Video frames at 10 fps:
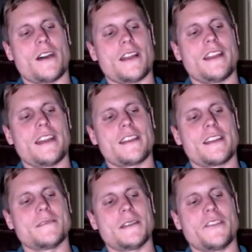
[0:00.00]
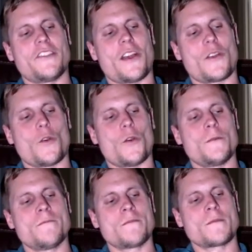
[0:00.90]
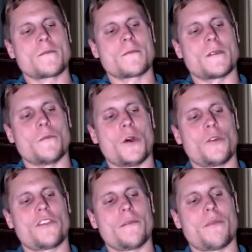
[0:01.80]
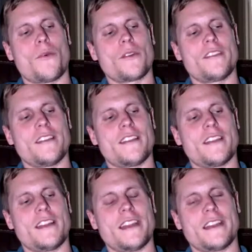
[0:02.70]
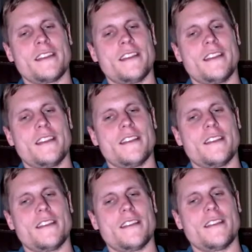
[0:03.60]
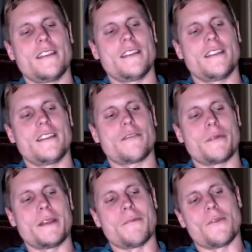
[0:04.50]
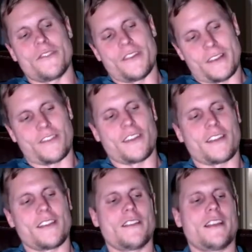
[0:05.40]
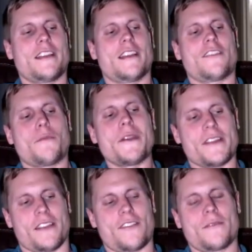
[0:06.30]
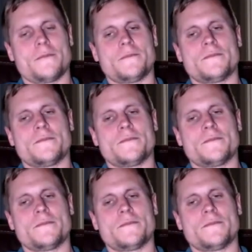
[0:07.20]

think in general, the most important thing for people is the experience.